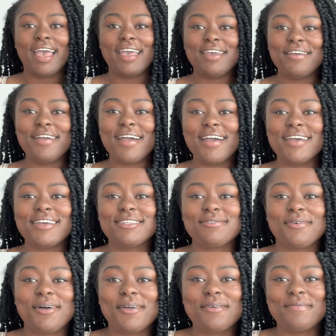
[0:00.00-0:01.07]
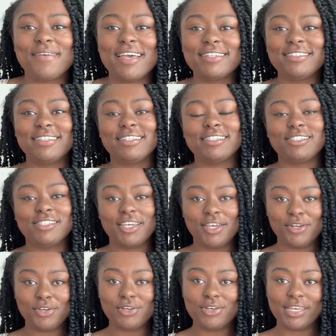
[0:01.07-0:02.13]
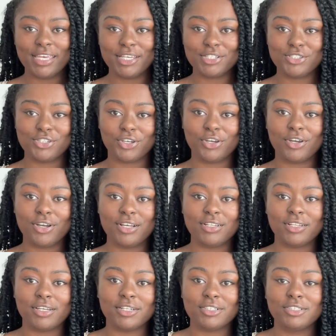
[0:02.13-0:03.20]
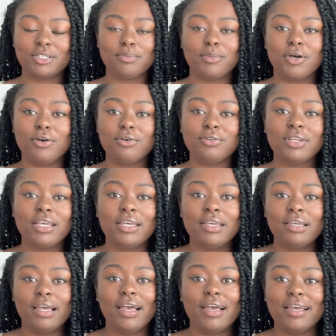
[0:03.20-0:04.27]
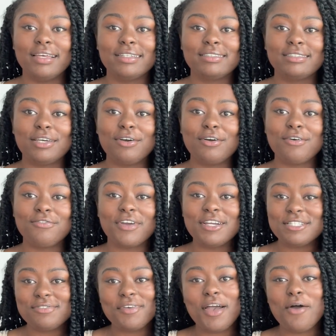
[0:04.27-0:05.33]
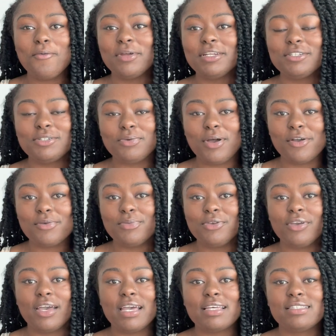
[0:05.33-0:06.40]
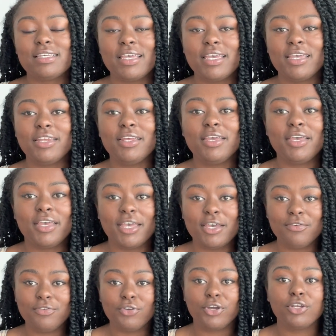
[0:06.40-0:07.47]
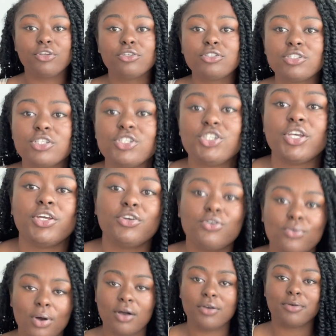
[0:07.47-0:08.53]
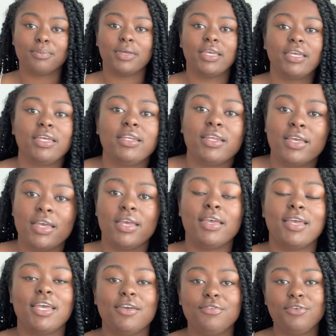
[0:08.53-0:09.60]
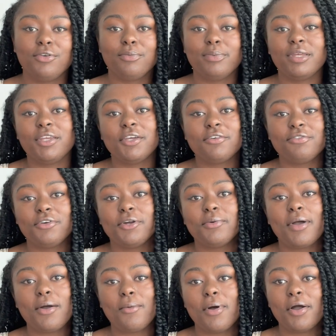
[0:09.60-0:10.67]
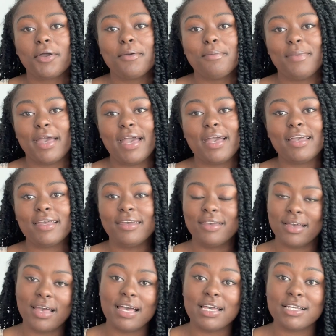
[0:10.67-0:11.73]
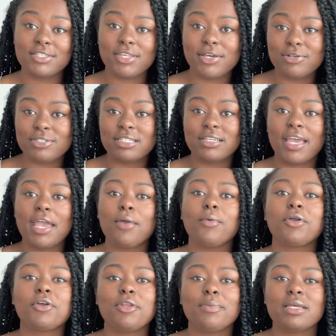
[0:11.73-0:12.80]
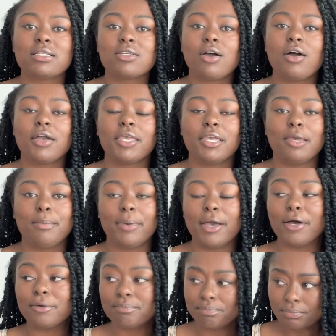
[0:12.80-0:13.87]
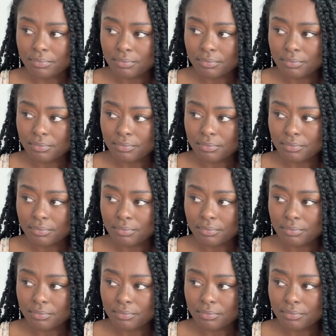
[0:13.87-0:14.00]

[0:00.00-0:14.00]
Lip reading: Hey you guys, welcome back to the channel. It is your girl Alana Simone. So first of all, I wanted to welcome you guys in. If you're new to the channel, welcome in. If you've been here for a while, welcome back. So today we're going to be talking about,